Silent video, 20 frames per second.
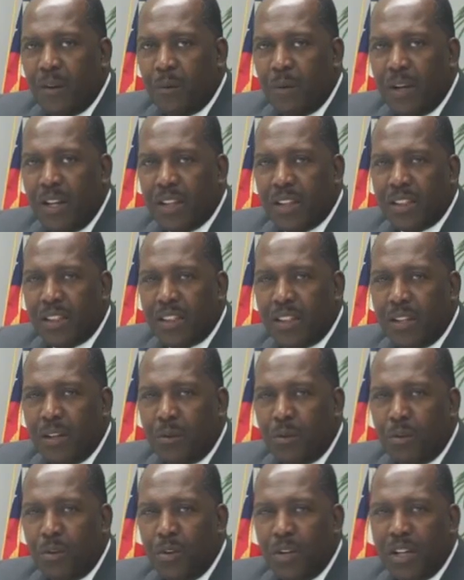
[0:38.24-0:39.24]
with
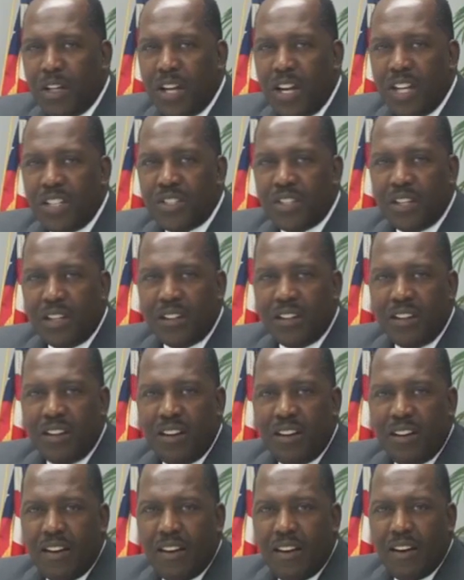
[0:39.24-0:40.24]
the ruination
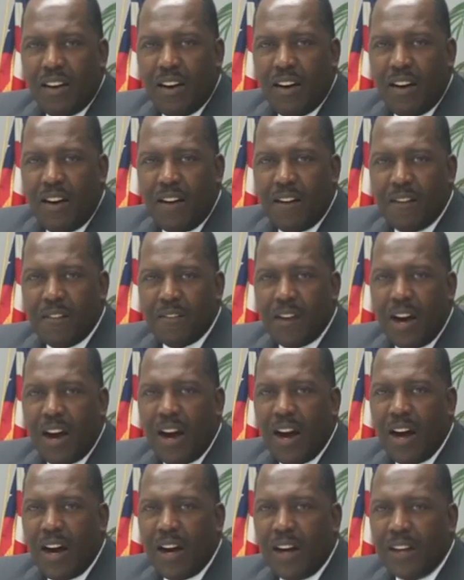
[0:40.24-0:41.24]
of
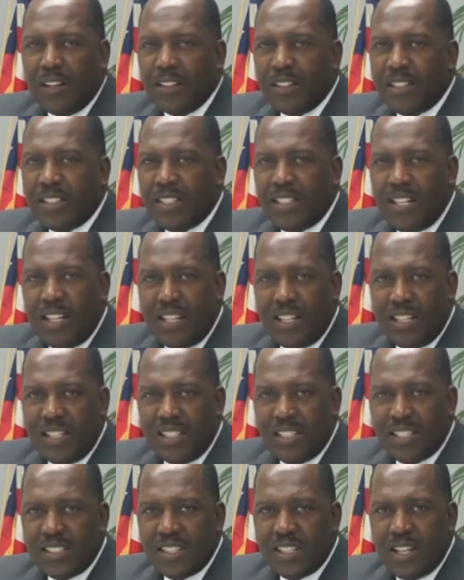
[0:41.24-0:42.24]
our
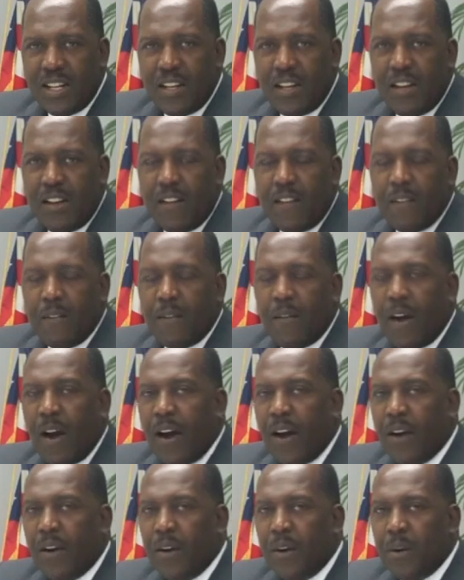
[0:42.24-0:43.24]
cities.
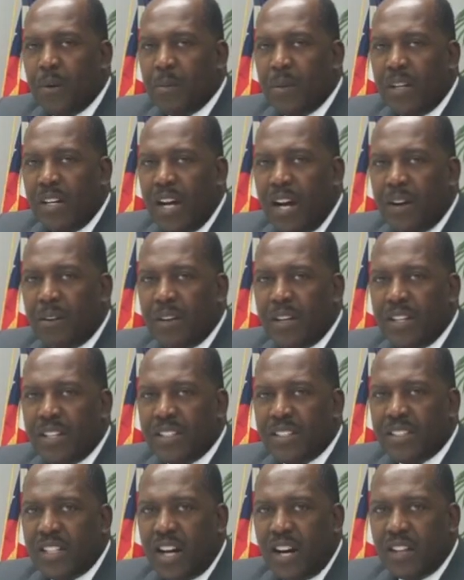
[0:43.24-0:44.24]
Our urban
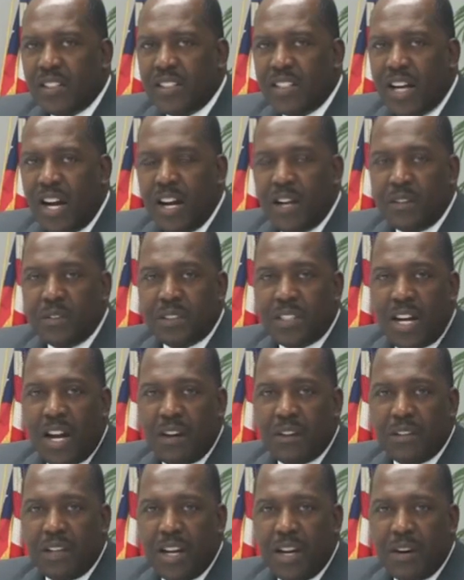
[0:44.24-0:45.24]
areas, our
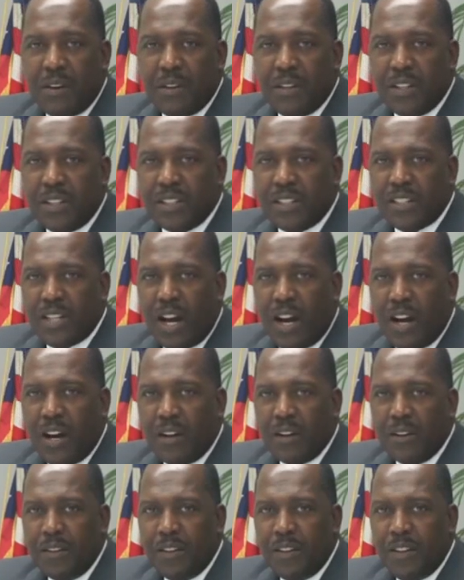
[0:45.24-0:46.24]
downtown areas
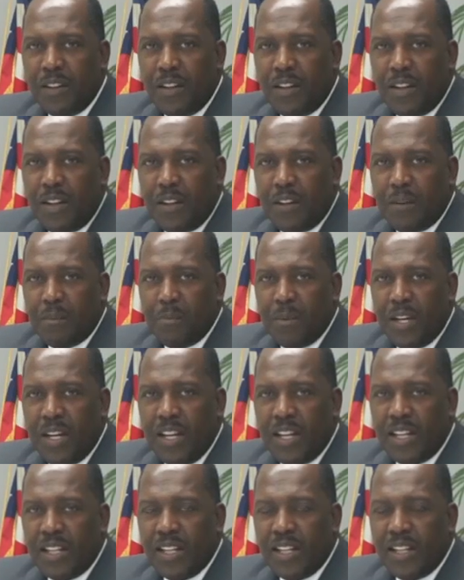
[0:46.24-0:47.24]
are
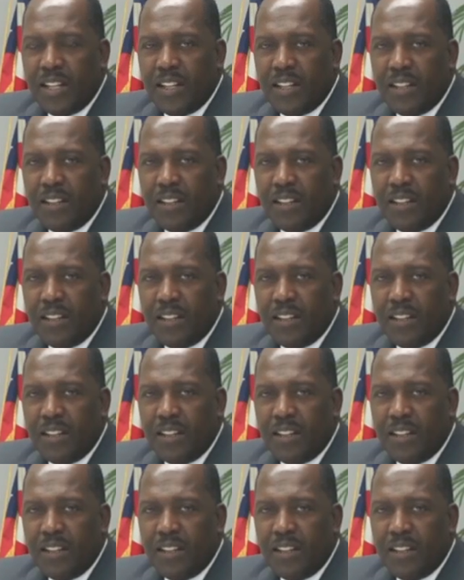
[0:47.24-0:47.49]
being